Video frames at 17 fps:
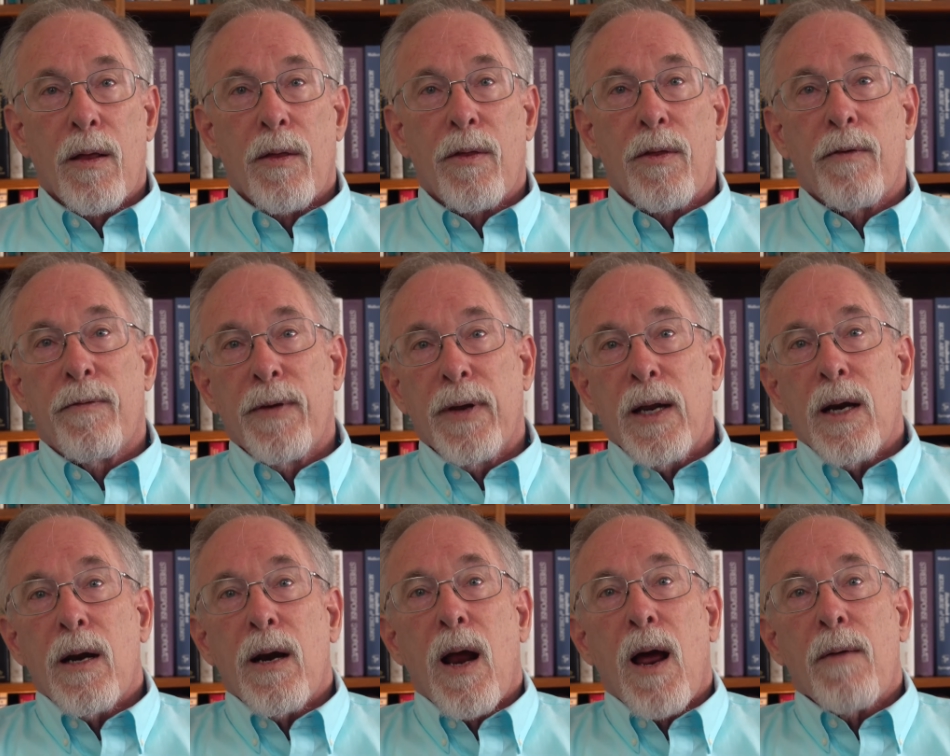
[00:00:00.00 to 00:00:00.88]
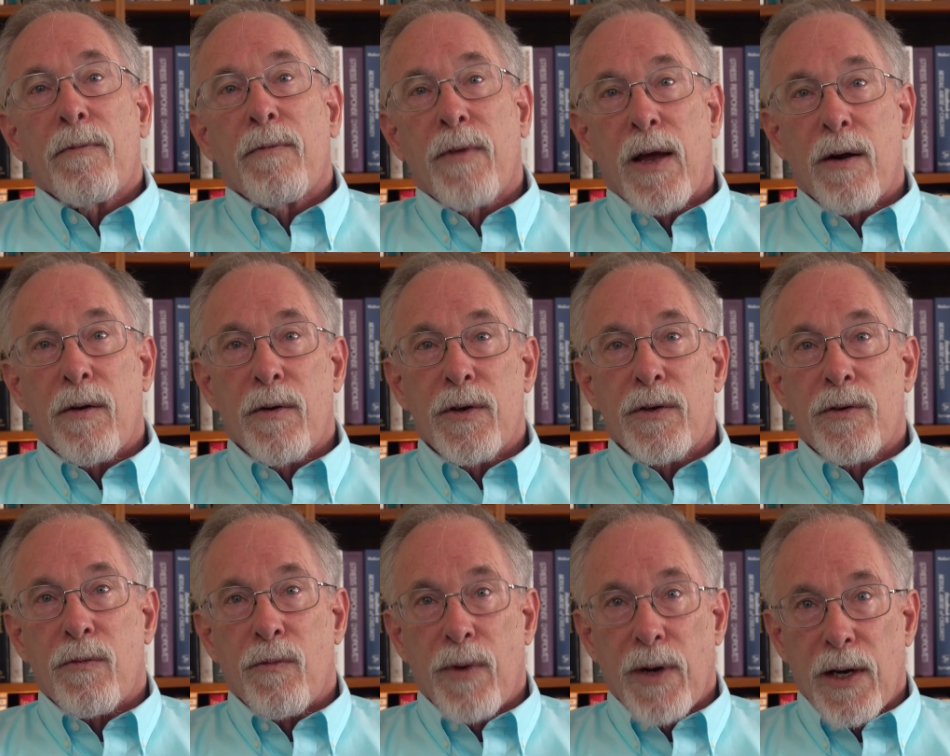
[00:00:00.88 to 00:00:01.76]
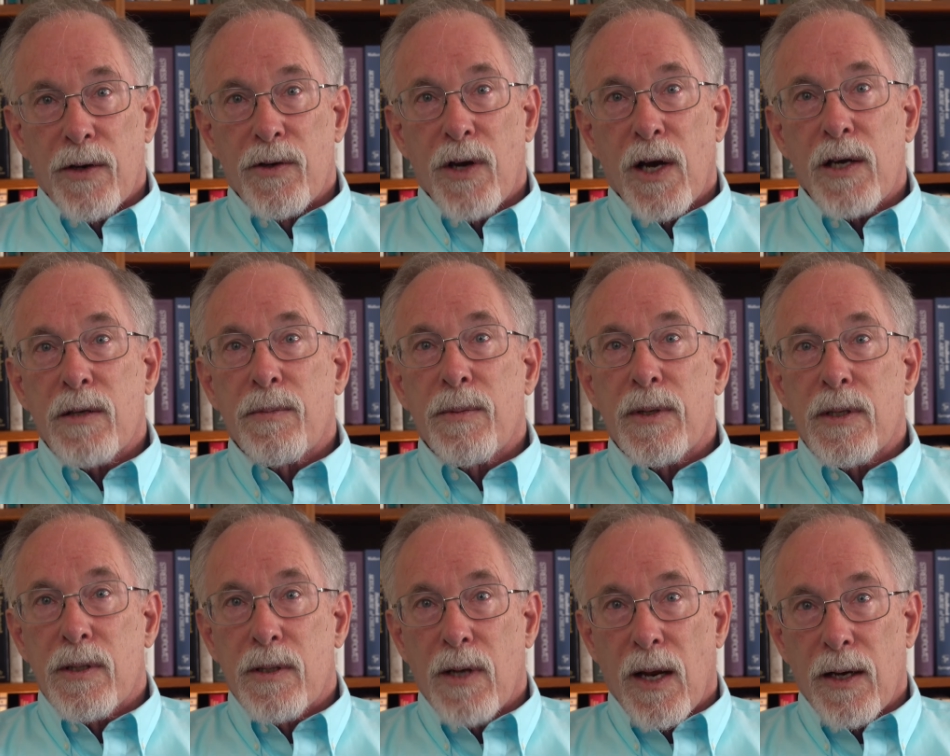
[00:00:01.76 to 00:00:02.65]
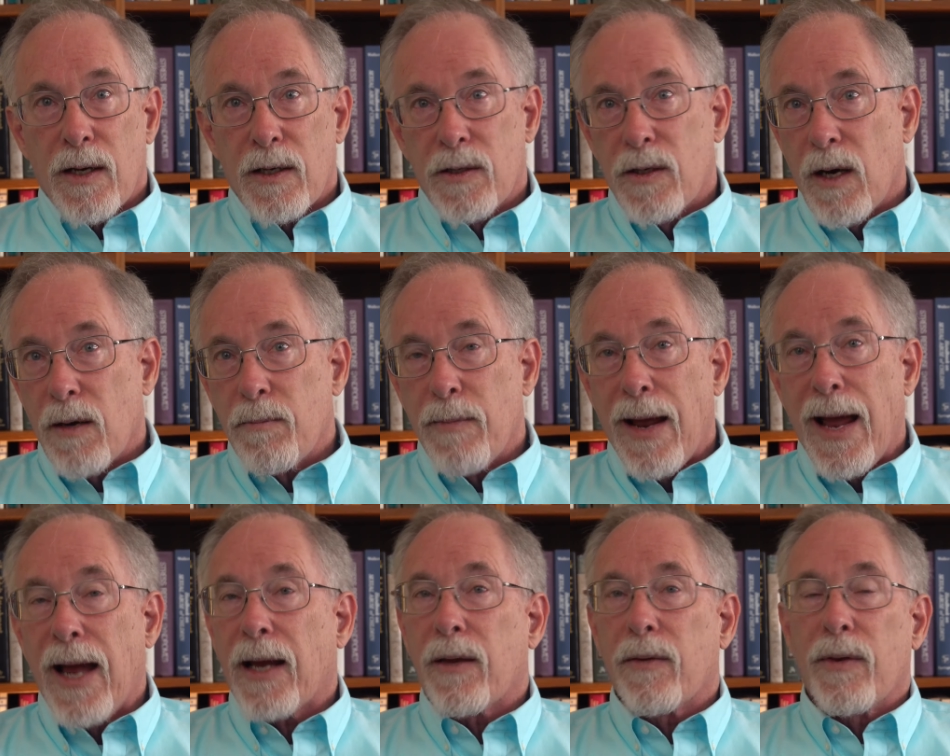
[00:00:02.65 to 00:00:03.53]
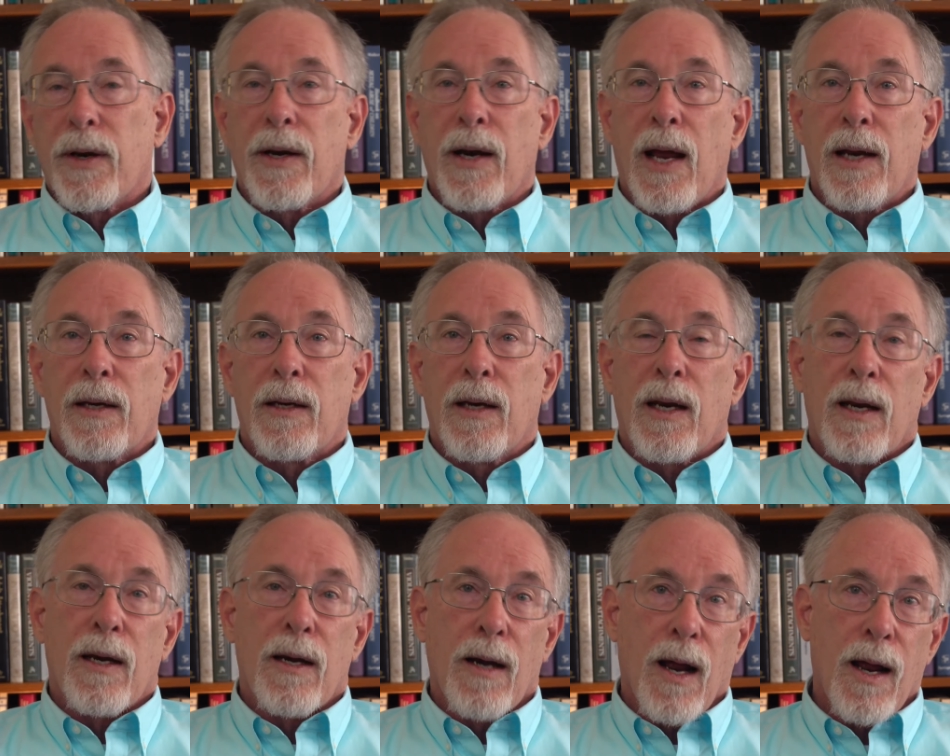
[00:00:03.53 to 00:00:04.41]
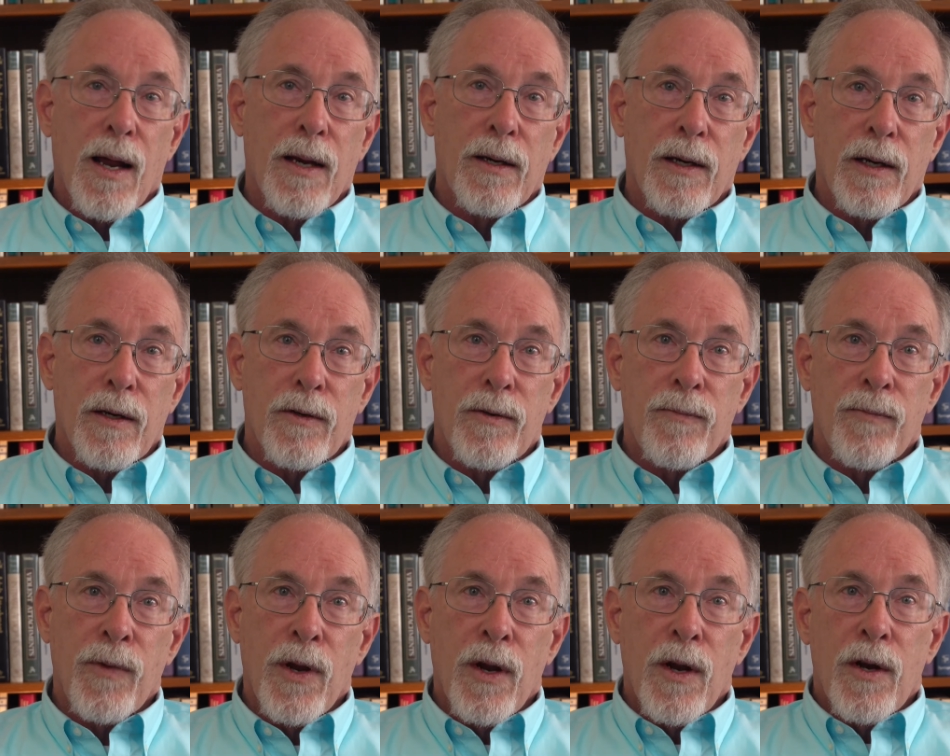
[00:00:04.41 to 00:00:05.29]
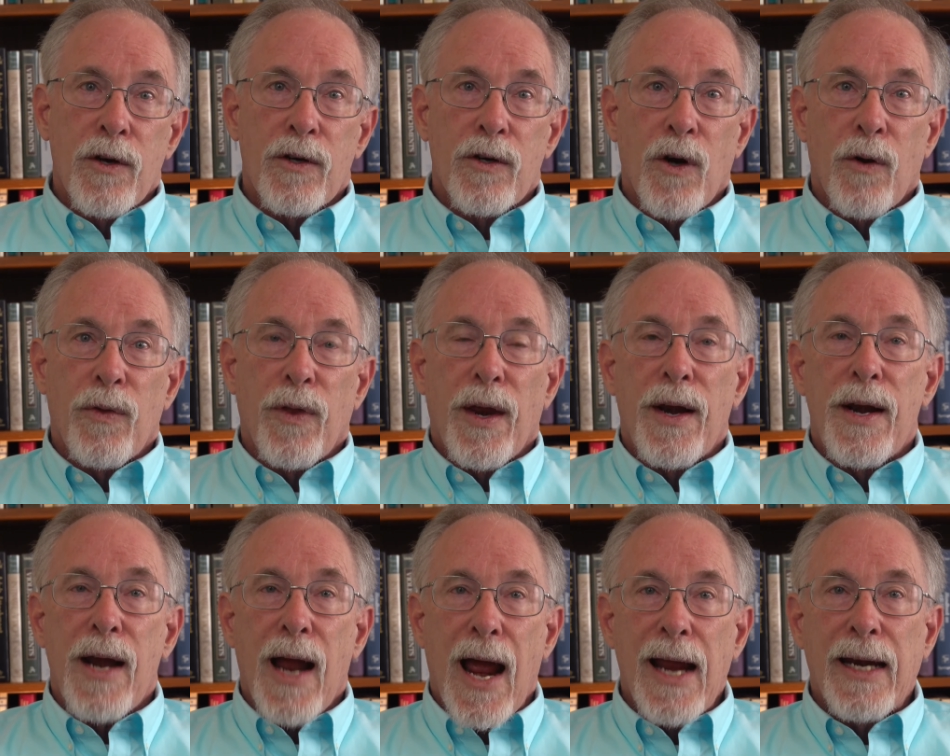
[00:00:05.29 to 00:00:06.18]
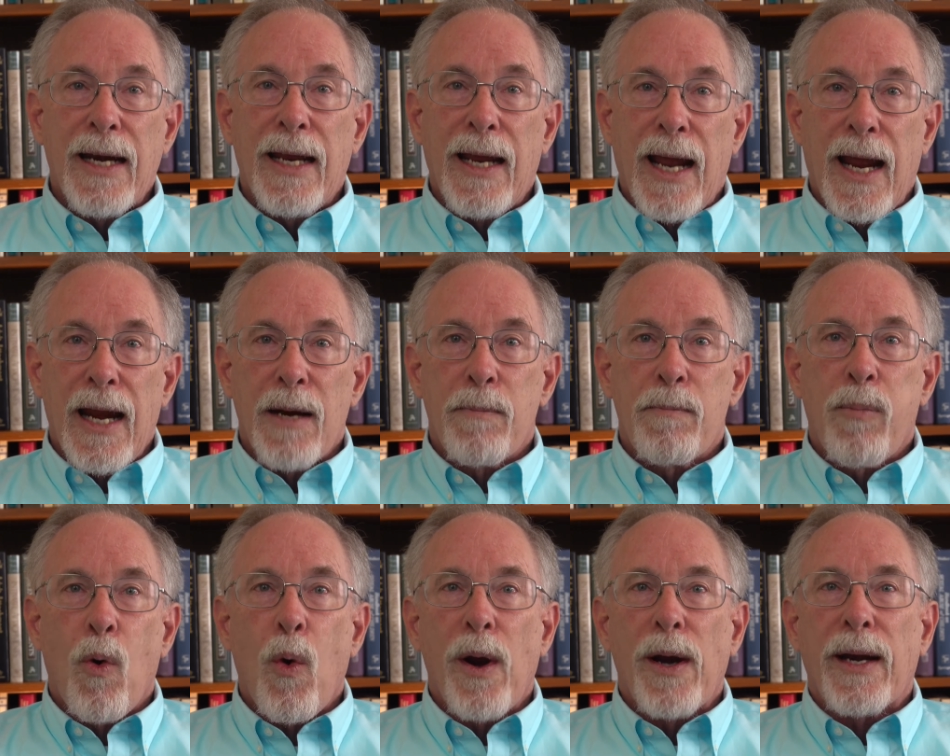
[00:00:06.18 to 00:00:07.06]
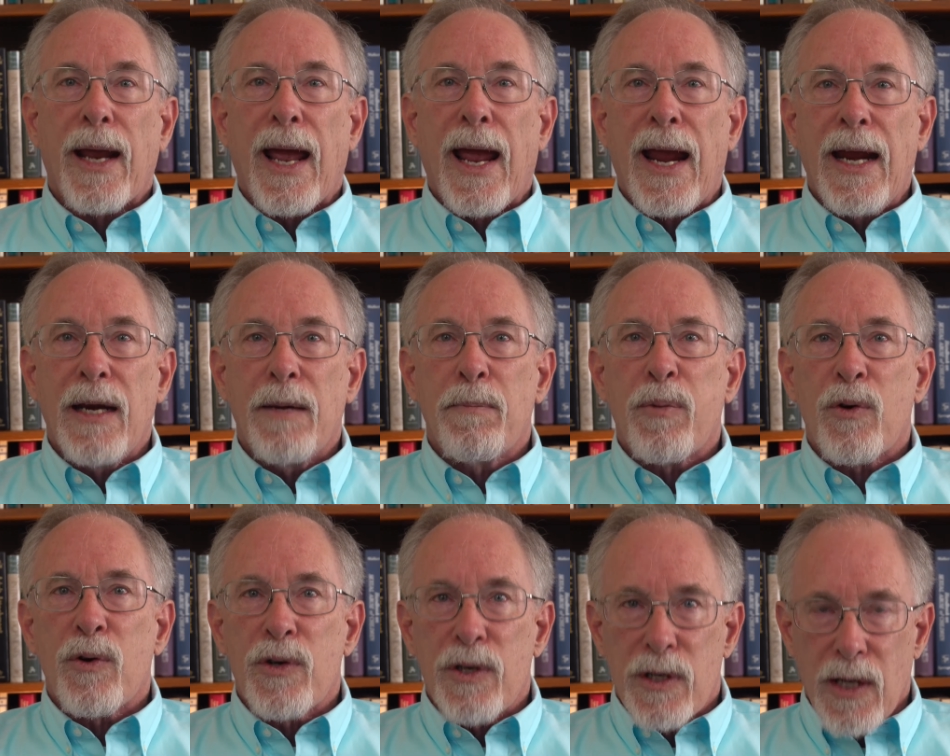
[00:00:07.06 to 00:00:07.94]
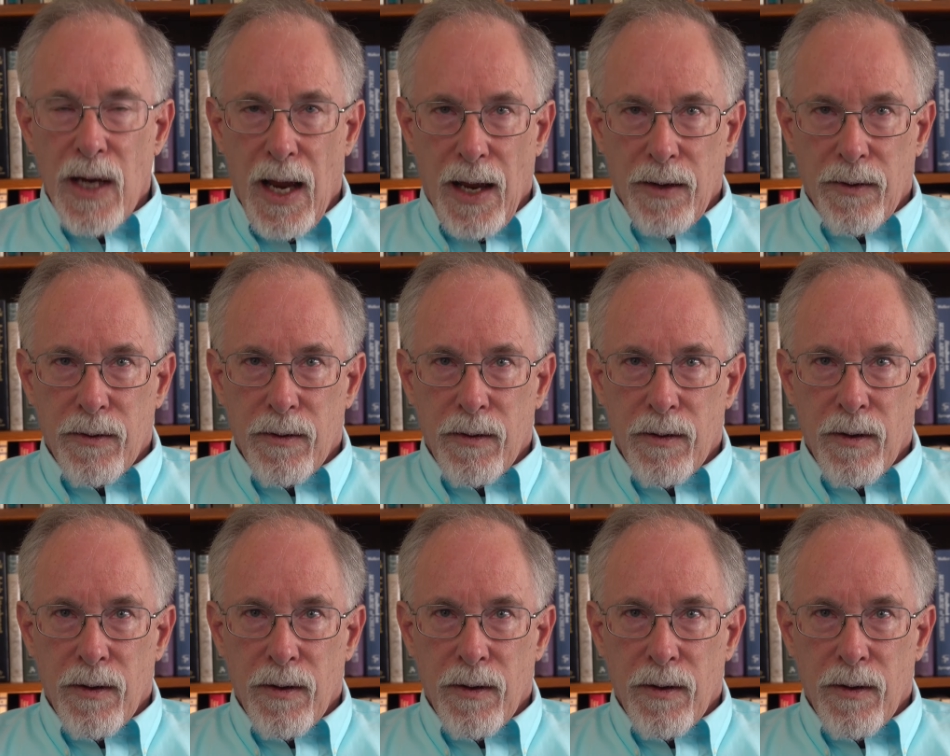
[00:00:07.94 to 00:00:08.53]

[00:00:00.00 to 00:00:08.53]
The Vietnam veterans readjustment studies done back in the 1990s showed that 98.8%